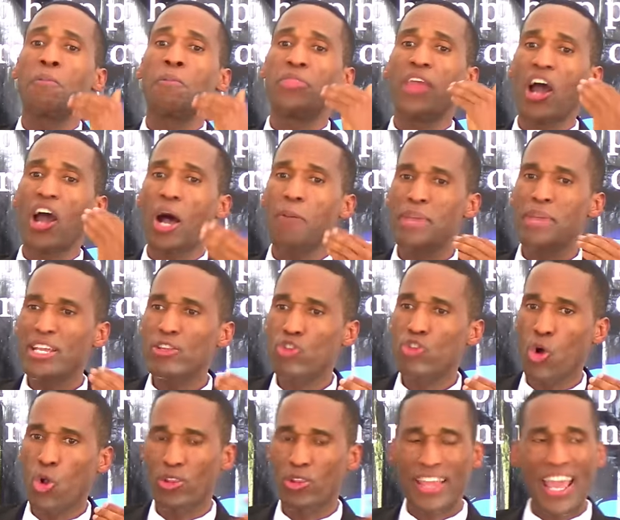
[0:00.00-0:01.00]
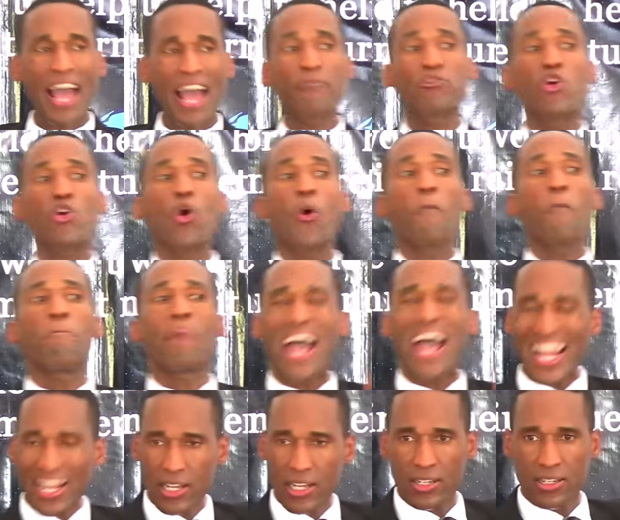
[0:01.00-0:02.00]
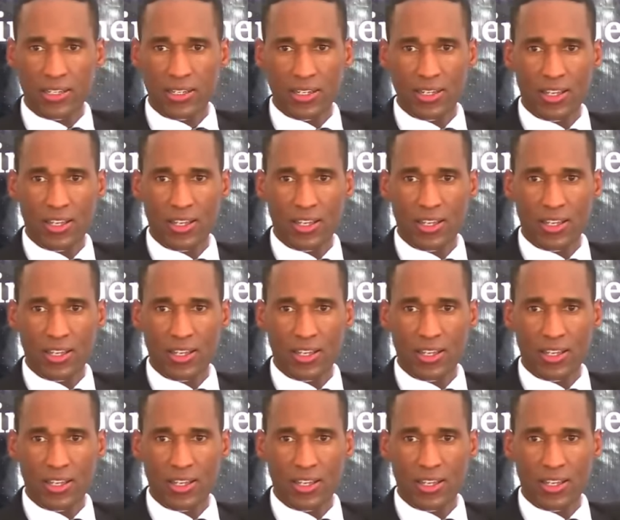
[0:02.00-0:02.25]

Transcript: They are being told they have to go back